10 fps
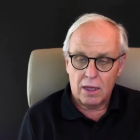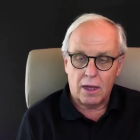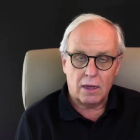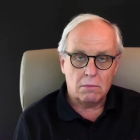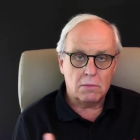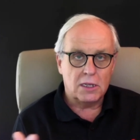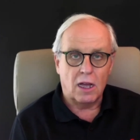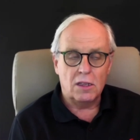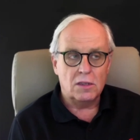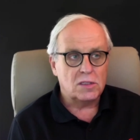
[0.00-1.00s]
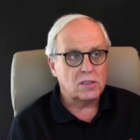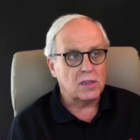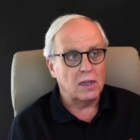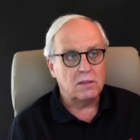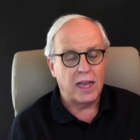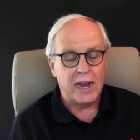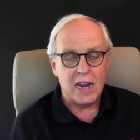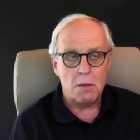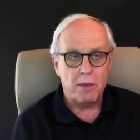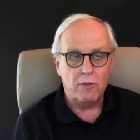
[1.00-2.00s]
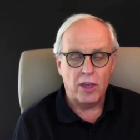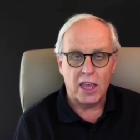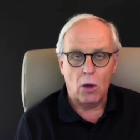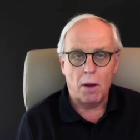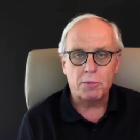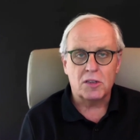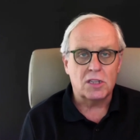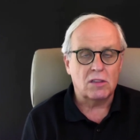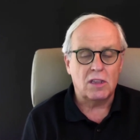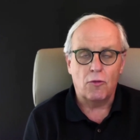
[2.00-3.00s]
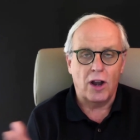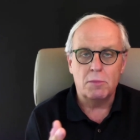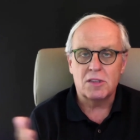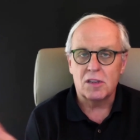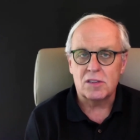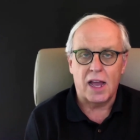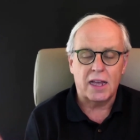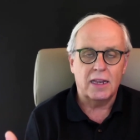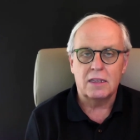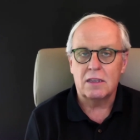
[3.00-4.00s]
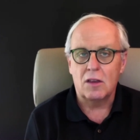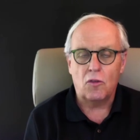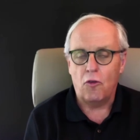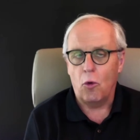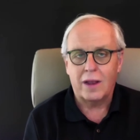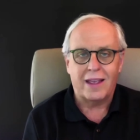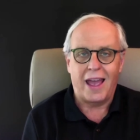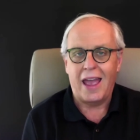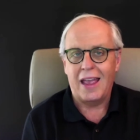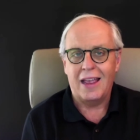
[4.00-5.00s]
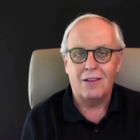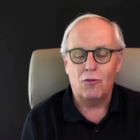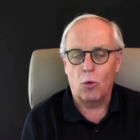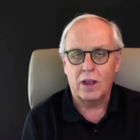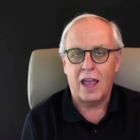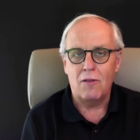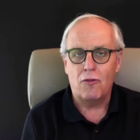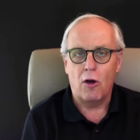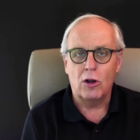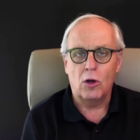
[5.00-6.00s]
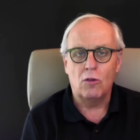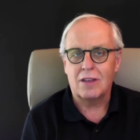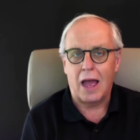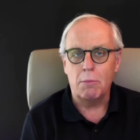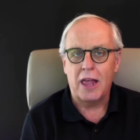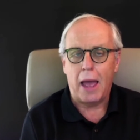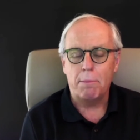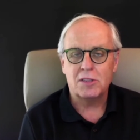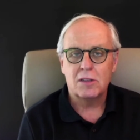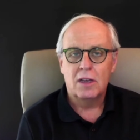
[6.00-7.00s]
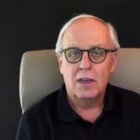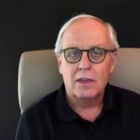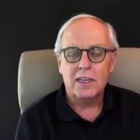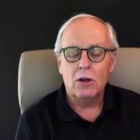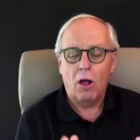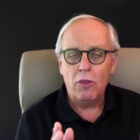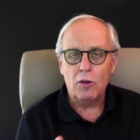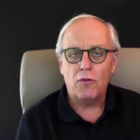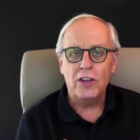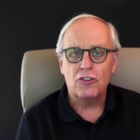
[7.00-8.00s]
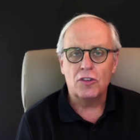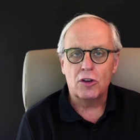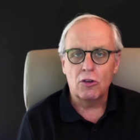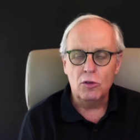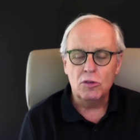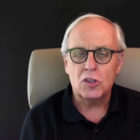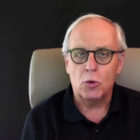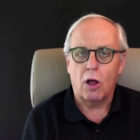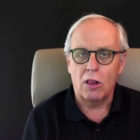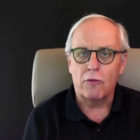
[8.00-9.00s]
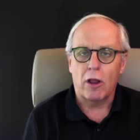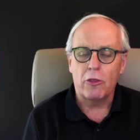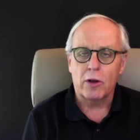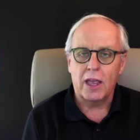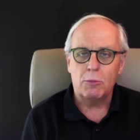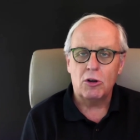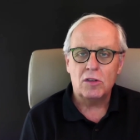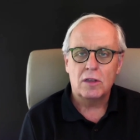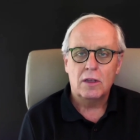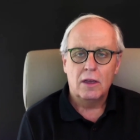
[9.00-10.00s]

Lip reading: It does 1080p video up to 60 frames a second. It does 4K photo, time lapse. All those features you're used to in all of our other cameras.